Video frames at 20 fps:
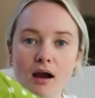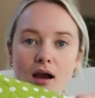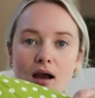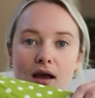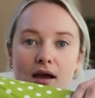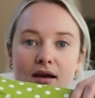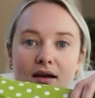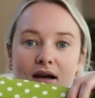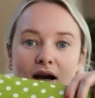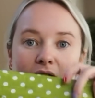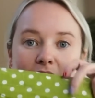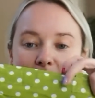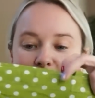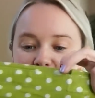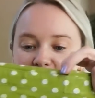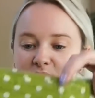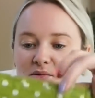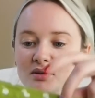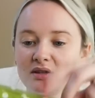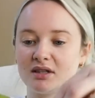It
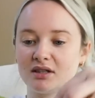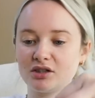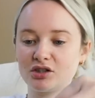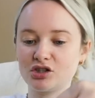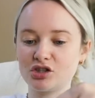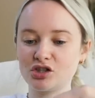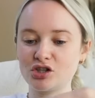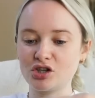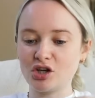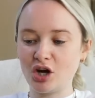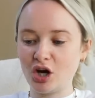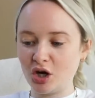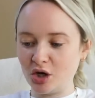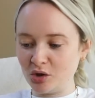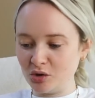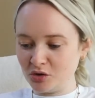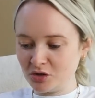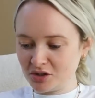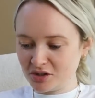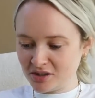comes with a
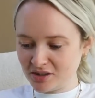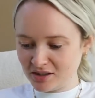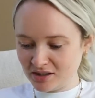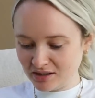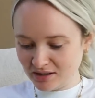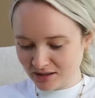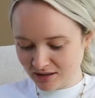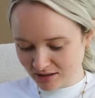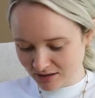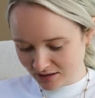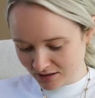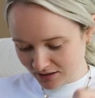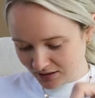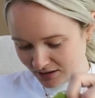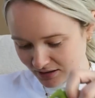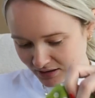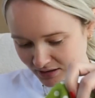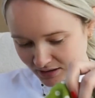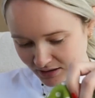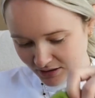tote?
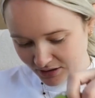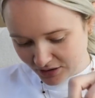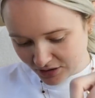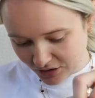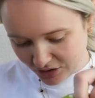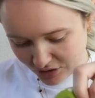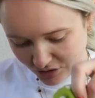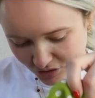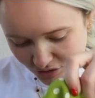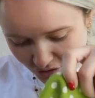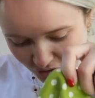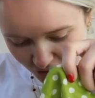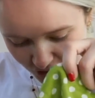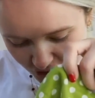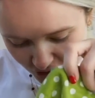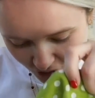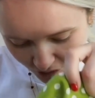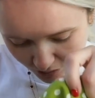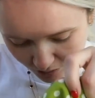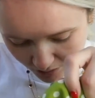You're
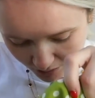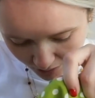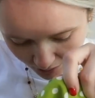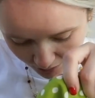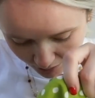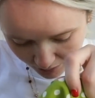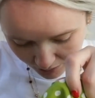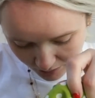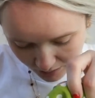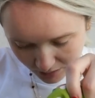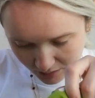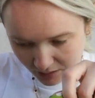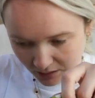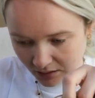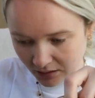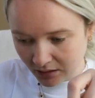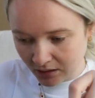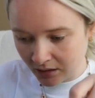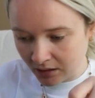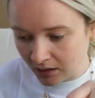joking.
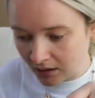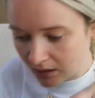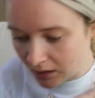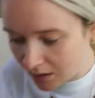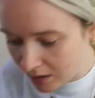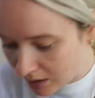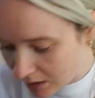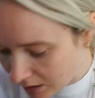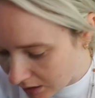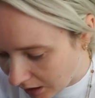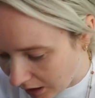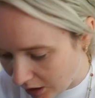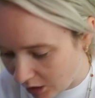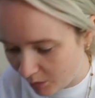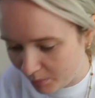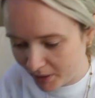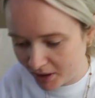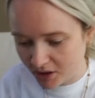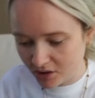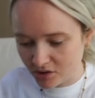I
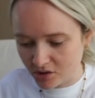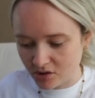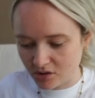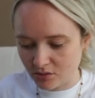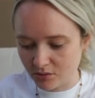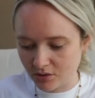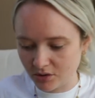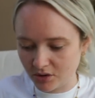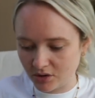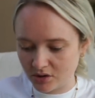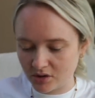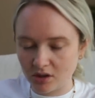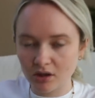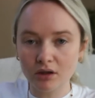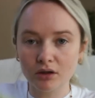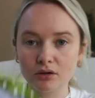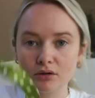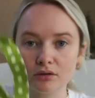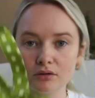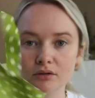hope I didn't just order the
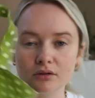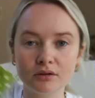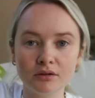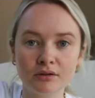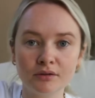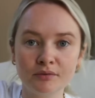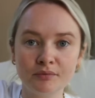tote.